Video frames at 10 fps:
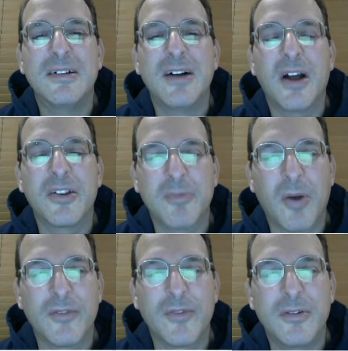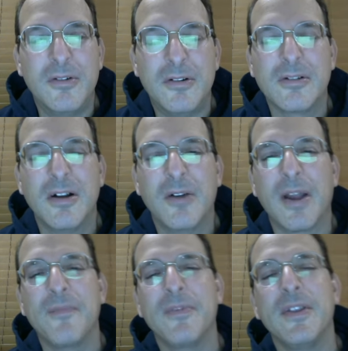on a smartphone.
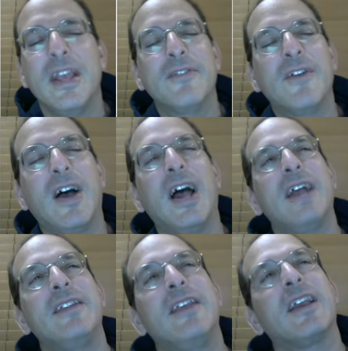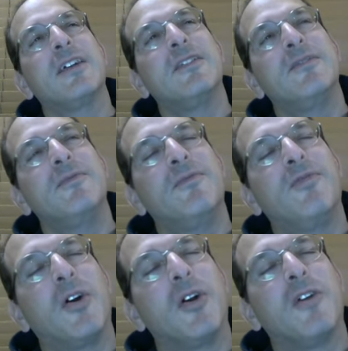Okay, if I take a
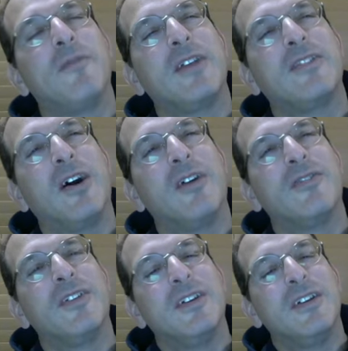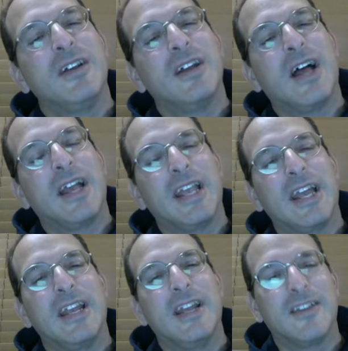photo of myself, I
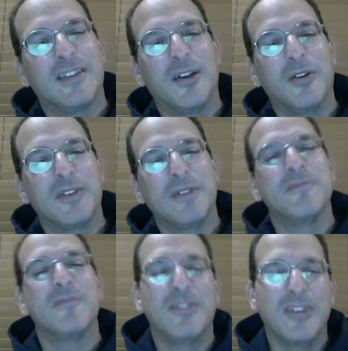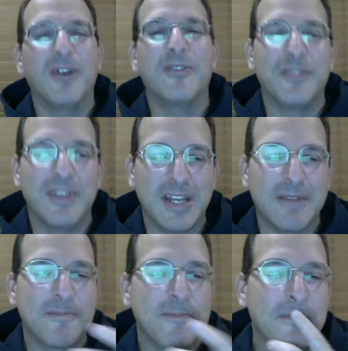get it, it's a selfie. Selfie.
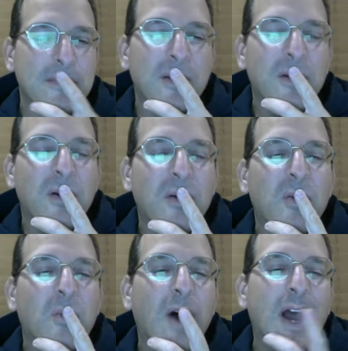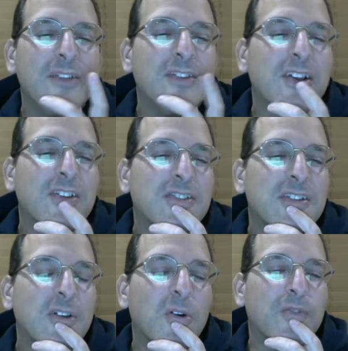Why is it a
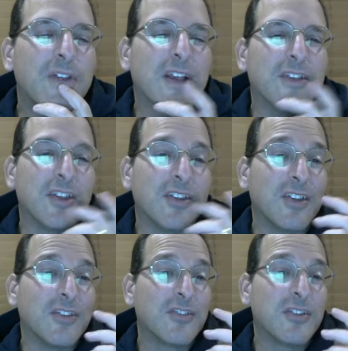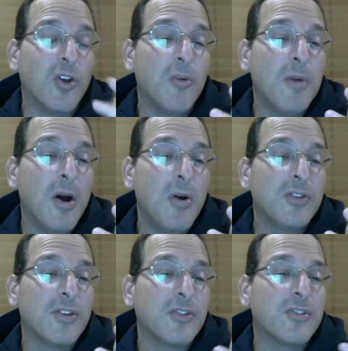slofie? Because is it slow mo?
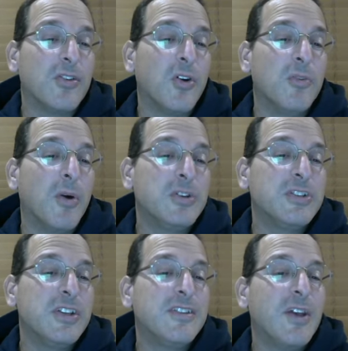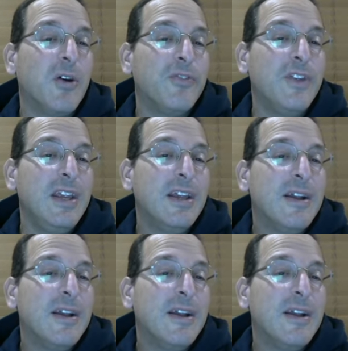Is it slow motion selfie?